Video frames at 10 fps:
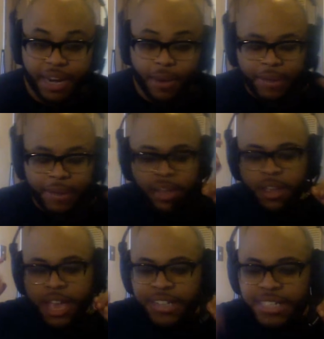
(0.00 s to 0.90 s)
But anyway,
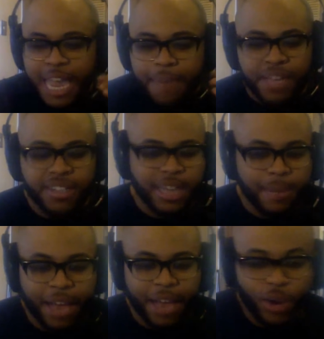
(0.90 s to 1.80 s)
Sam then
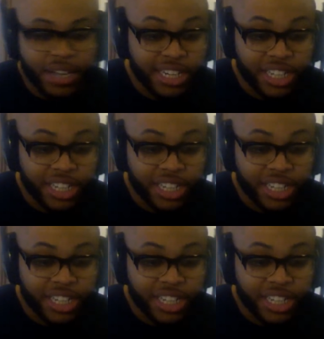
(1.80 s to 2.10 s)
somehow tries